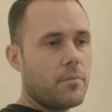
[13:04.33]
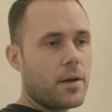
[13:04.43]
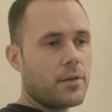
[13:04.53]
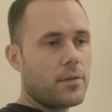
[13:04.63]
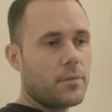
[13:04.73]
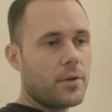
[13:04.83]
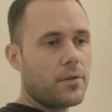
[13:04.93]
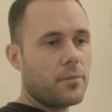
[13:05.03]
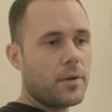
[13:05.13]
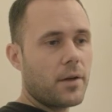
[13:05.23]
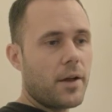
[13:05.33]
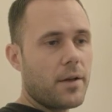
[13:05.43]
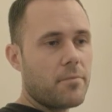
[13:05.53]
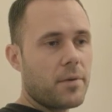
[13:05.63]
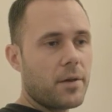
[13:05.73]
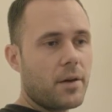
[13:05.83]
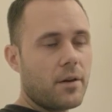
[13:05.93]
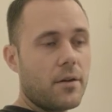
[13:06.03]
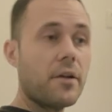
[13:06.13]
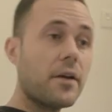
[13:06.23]
maximizing my
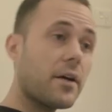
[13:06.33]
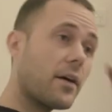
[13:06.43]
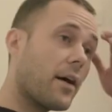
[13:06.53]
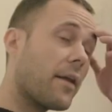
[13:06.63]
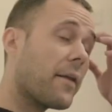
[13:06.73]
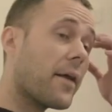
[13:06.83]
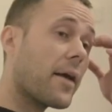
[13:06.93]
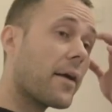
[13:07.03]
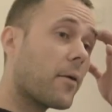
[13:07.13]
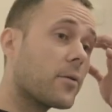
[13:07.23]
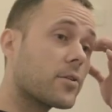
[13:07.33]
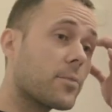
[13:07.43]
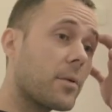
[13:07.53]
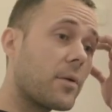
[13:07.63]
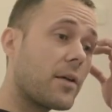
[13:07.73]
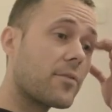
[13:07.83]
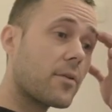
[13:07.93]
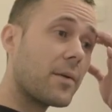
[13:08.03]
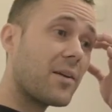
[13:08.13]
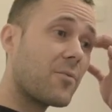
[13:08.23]
APR on here, and then I will just be waiting
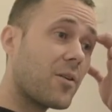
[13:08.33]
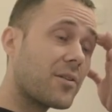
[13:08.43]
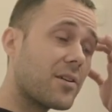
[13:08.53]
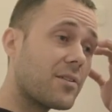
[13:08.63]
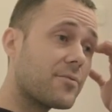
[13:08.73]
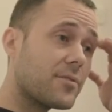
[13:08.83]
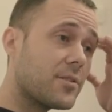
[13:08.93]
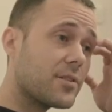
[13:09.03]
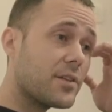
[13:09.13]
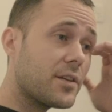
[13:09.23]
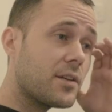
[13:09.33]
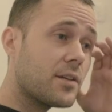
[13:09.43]
for about $1.40.